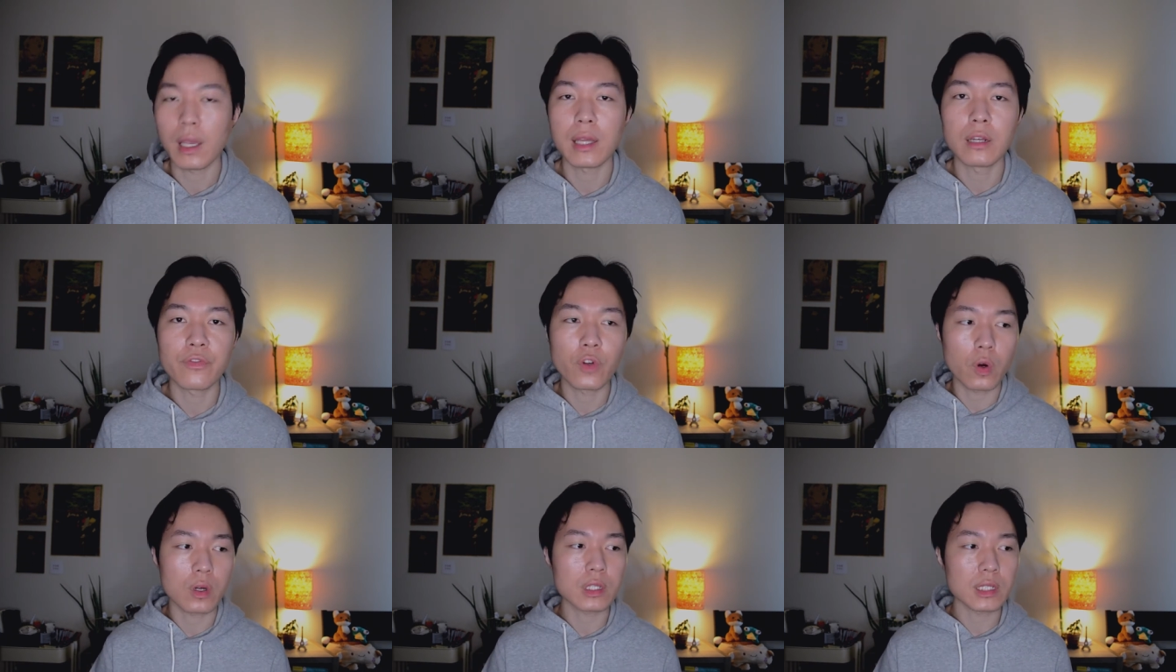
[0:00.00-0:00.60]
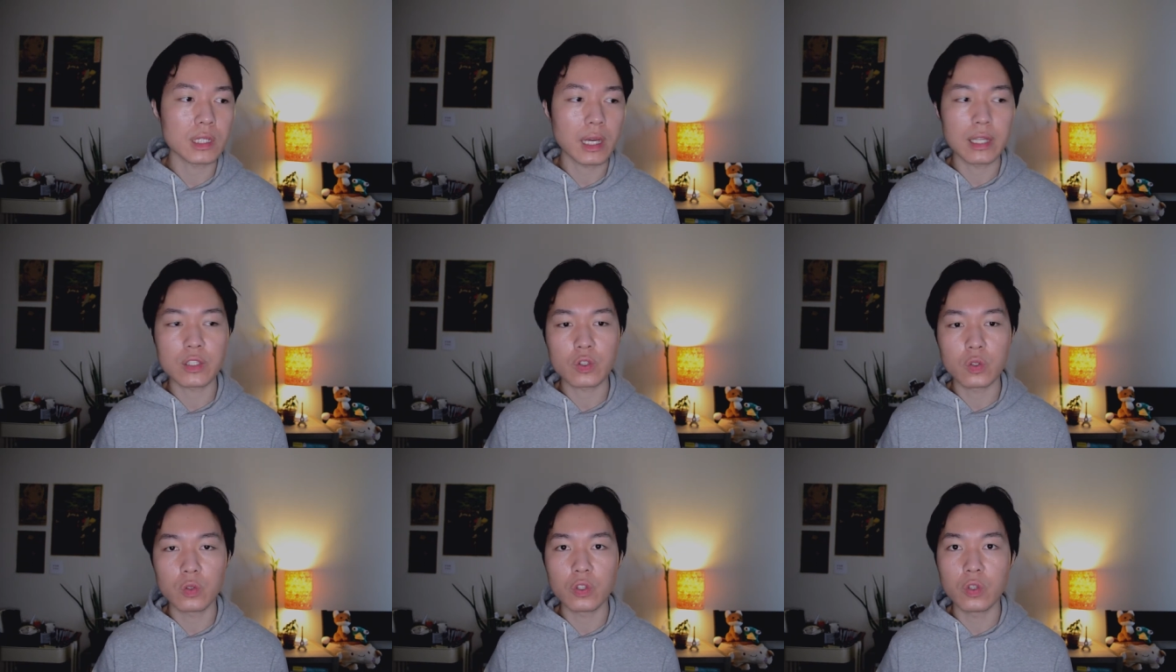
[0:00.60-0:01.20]
And of course, in high
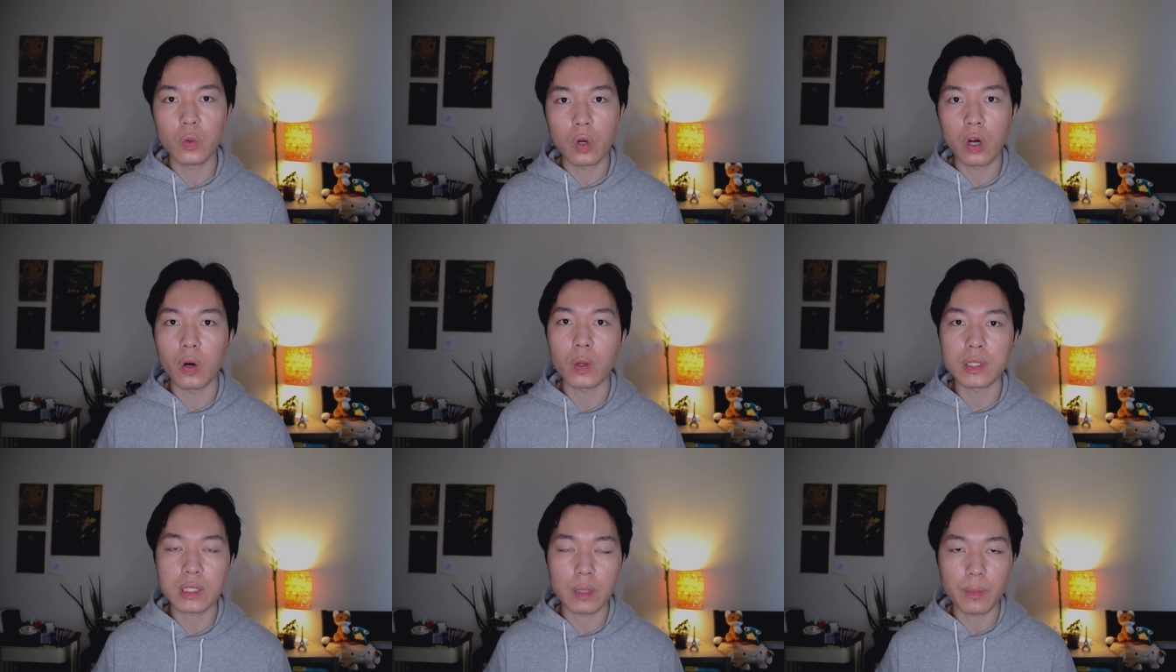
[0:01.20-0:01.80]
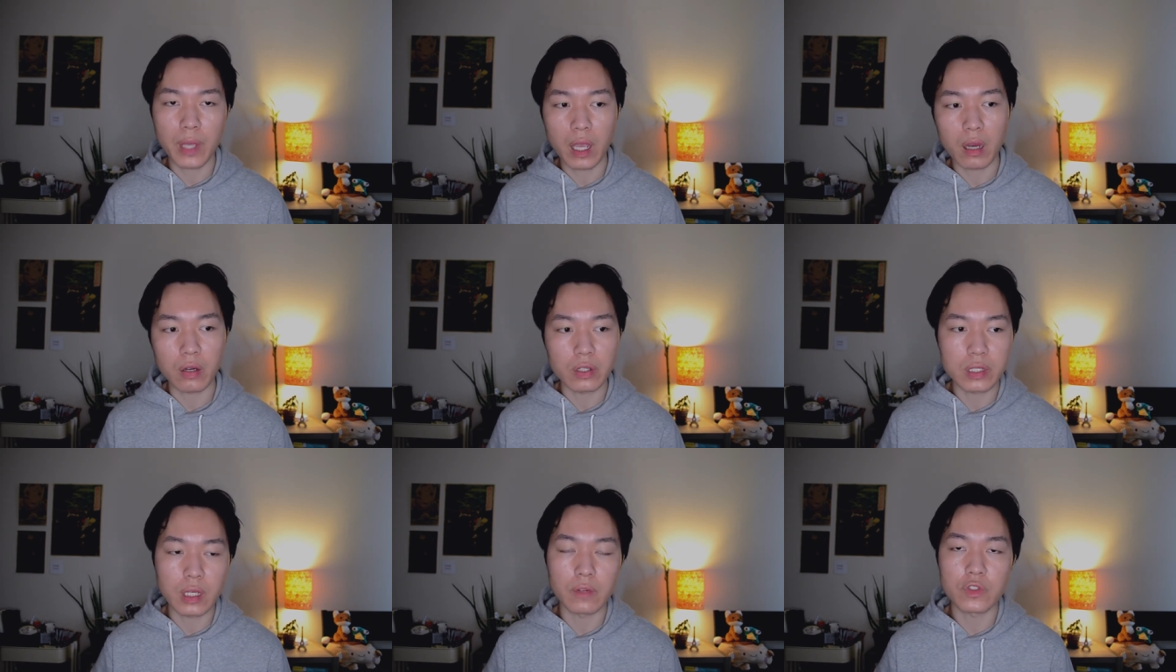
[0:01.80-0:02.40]
school, you will always compare
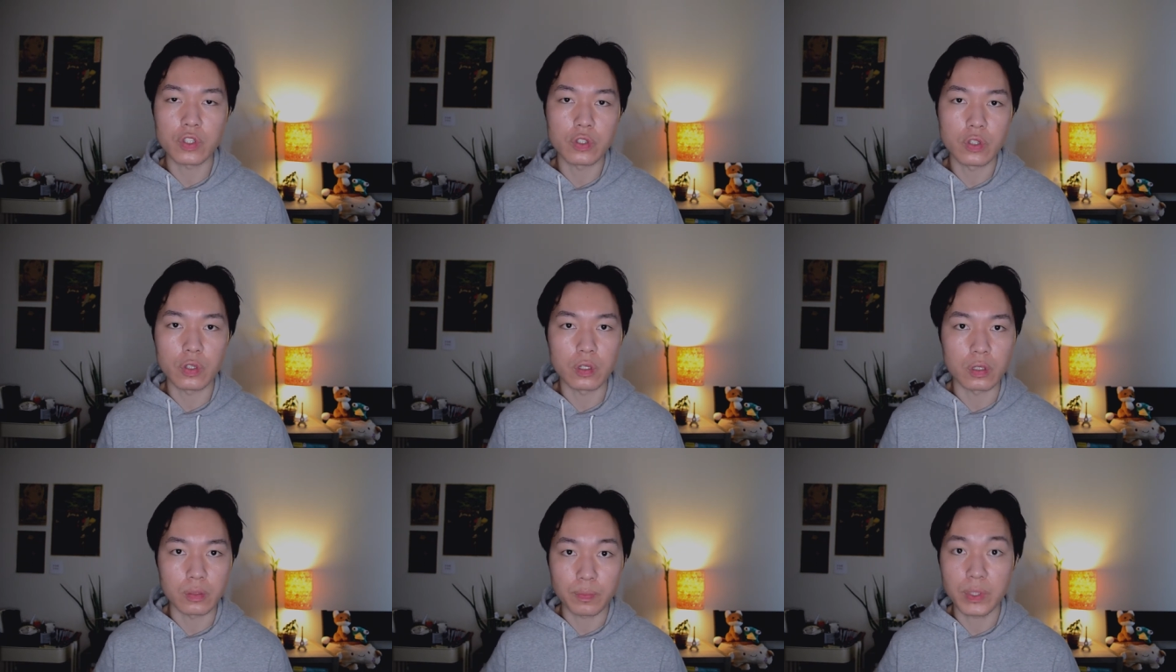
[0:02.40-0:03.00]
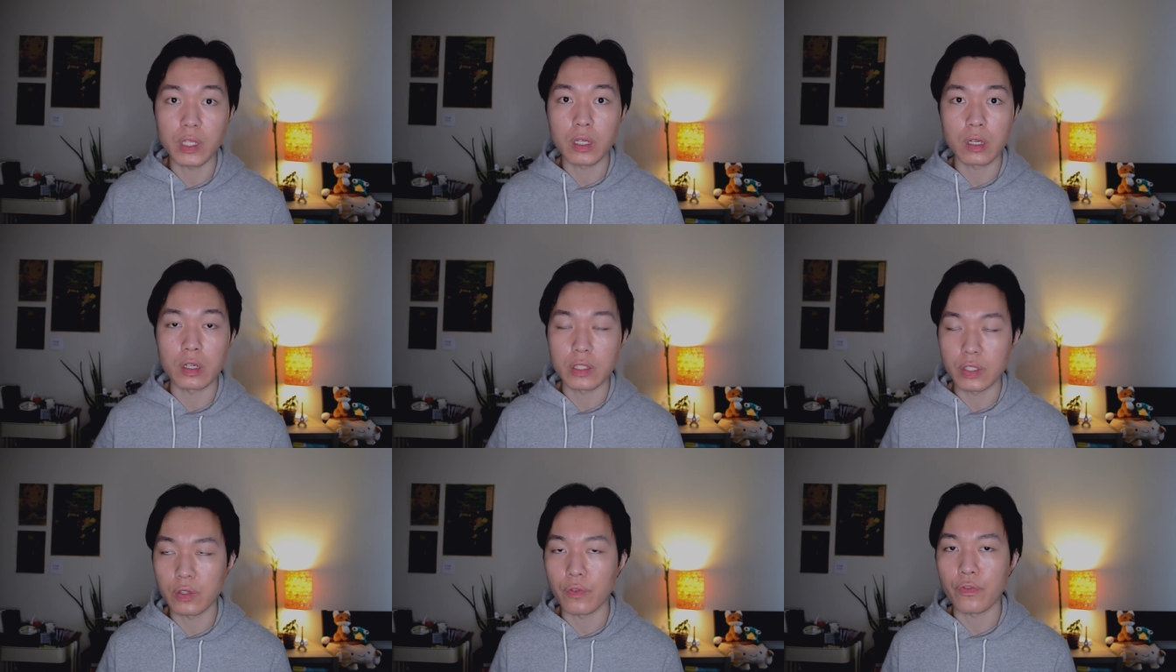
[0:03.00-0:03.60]
yourself to your
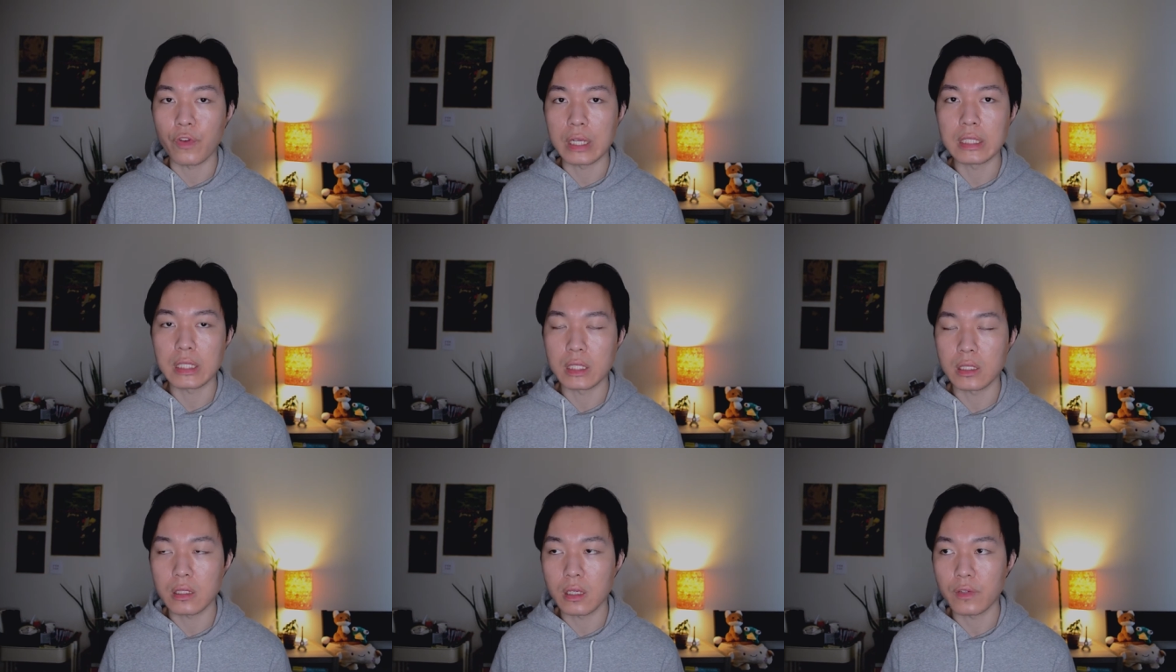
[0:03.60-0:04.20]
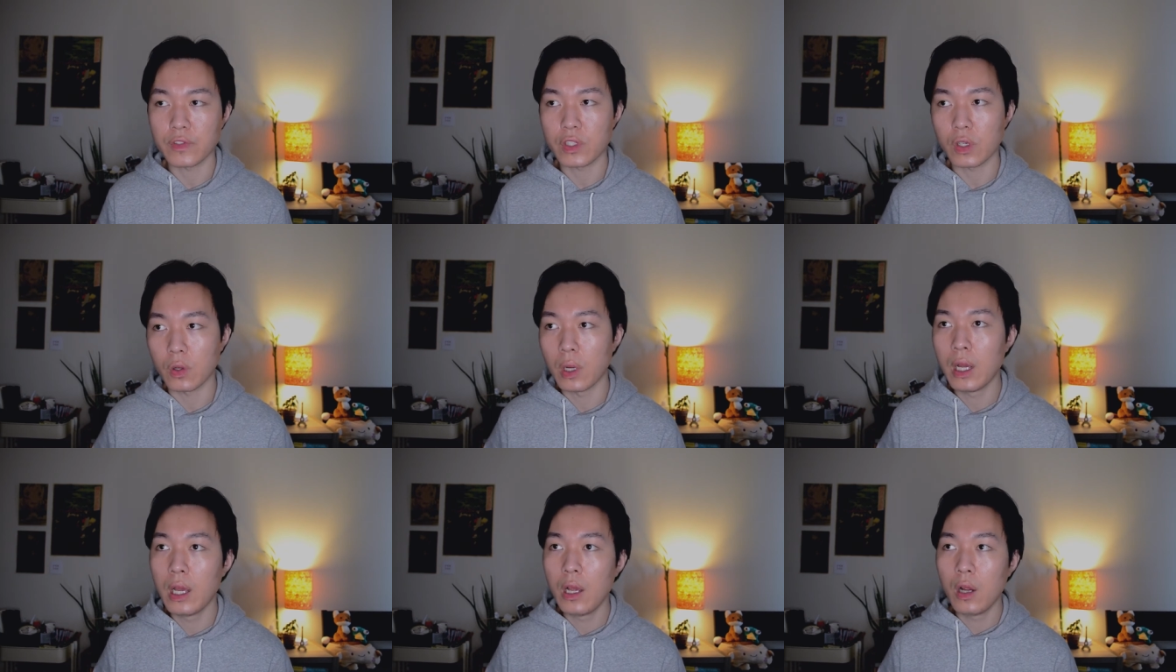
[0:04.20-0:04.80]
peers and your friends and stuff.
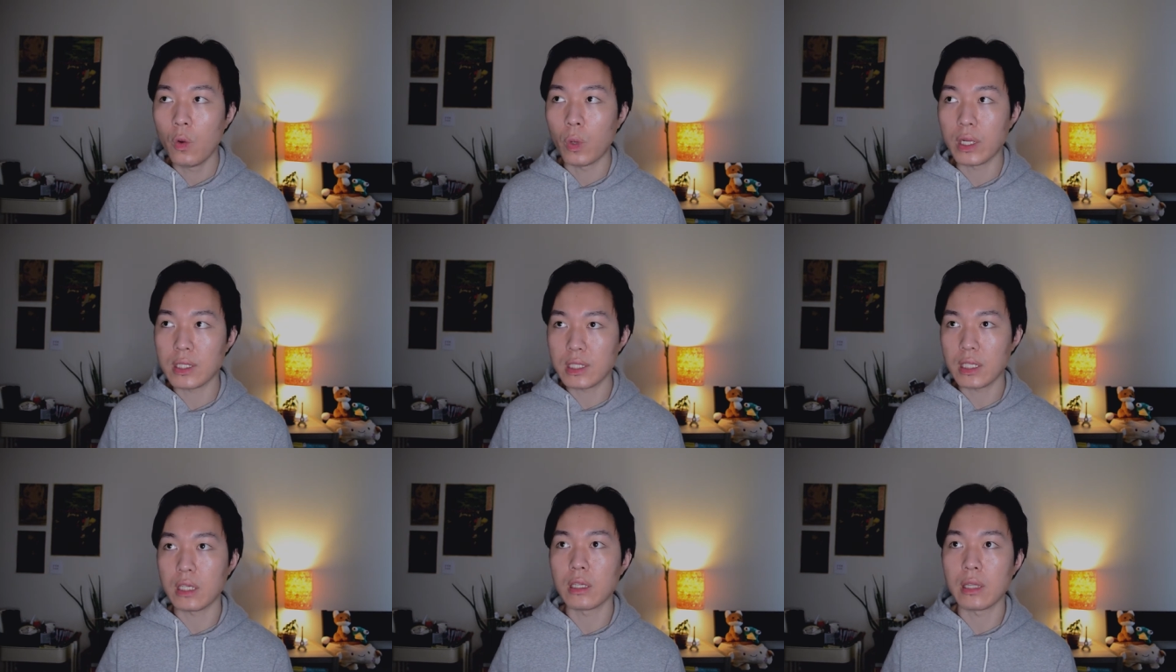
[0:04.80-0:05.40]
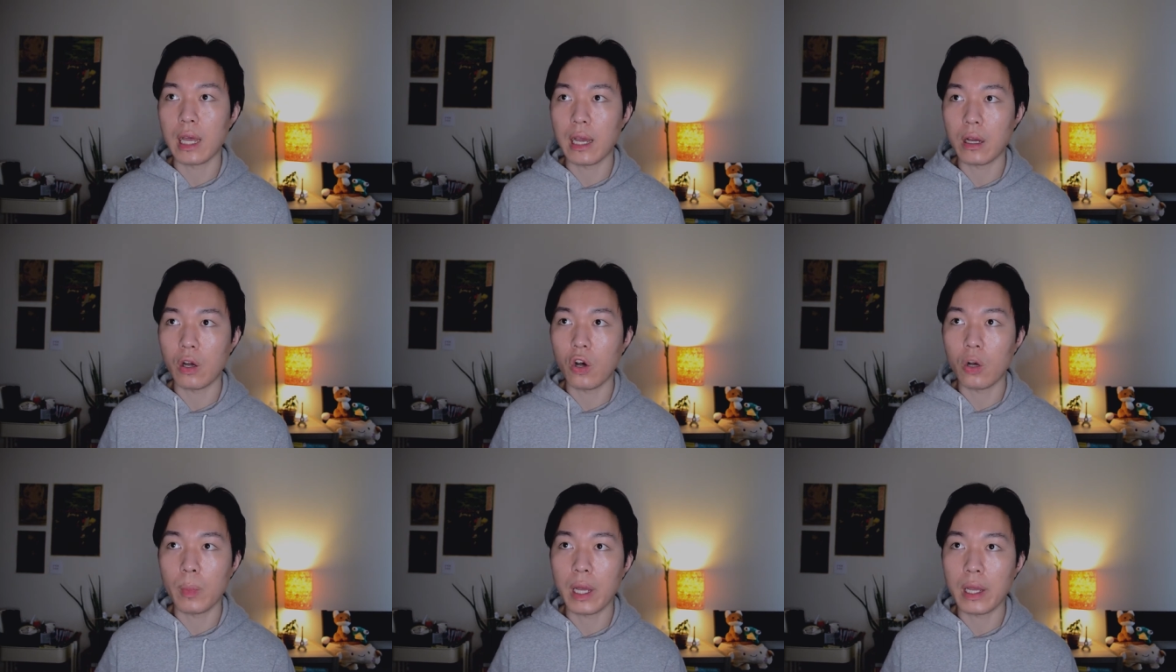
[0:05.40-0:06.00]
So when I see that
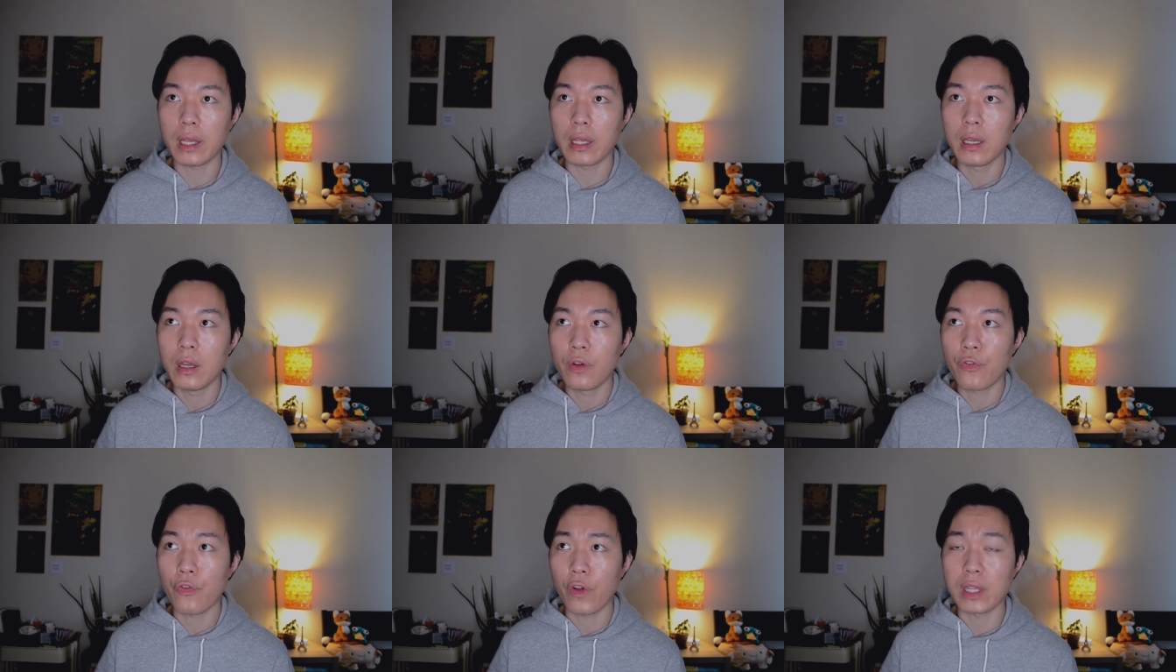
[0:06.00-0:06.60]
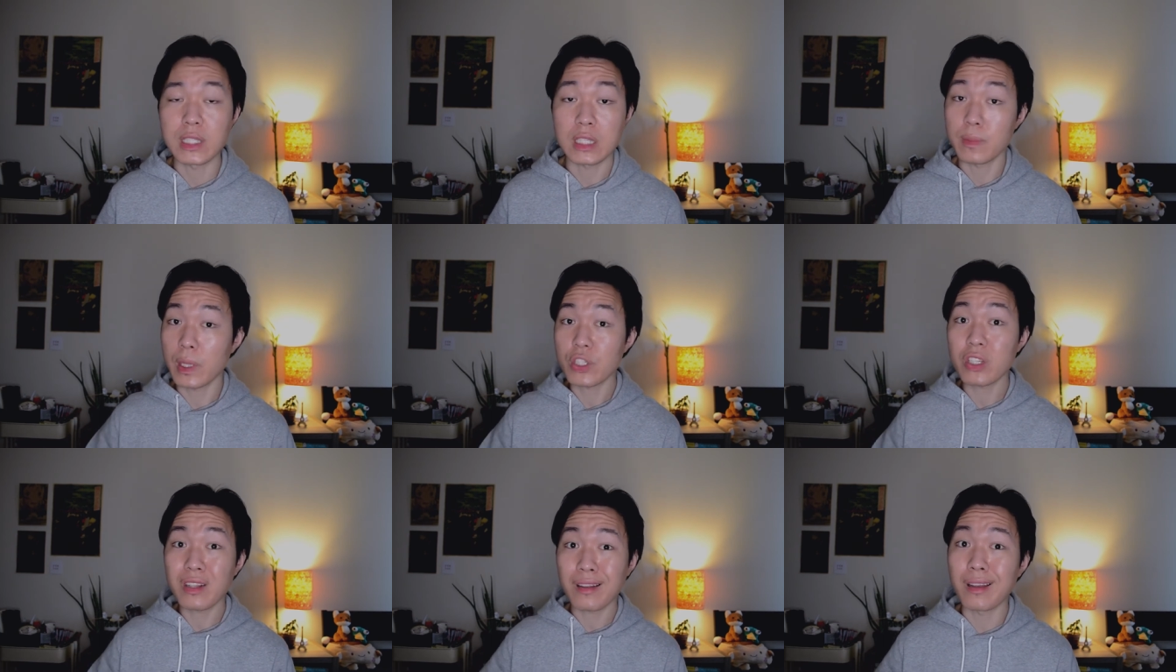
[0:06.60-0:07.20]
all my friends,
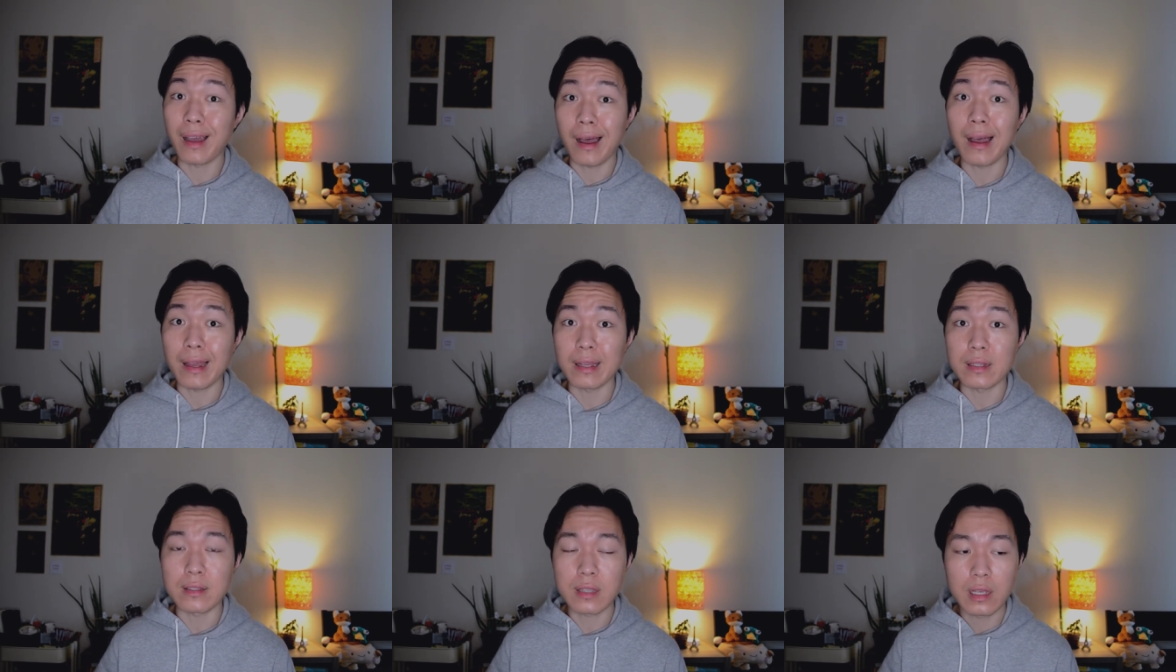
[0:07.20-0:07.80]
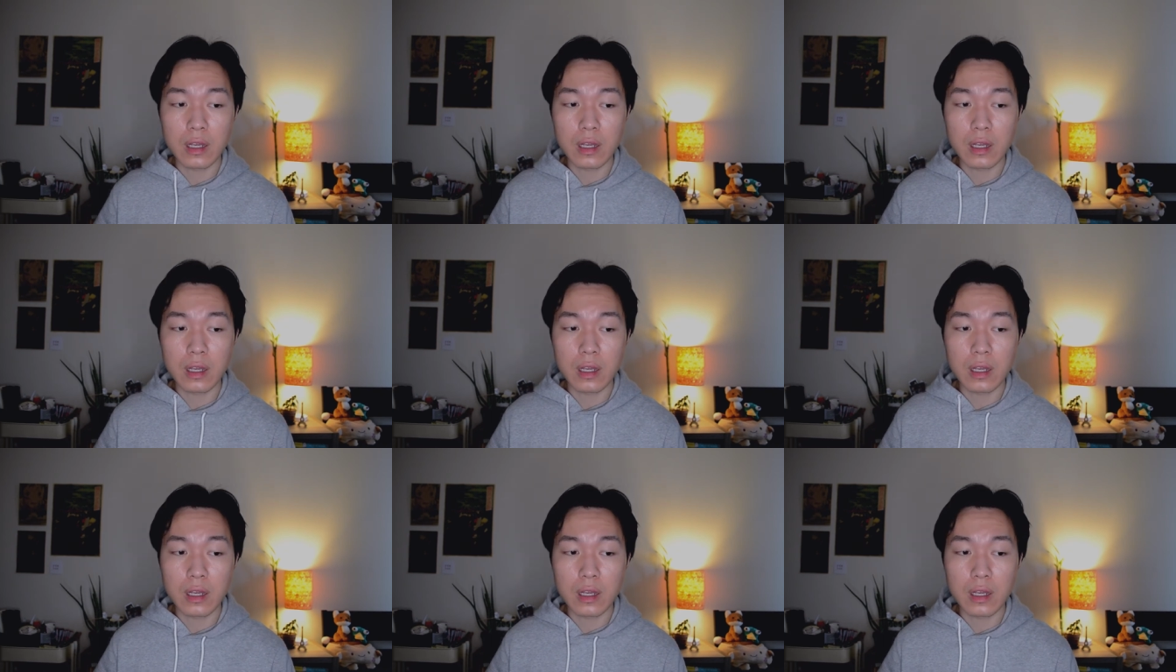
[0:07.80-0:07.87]
especially the guys,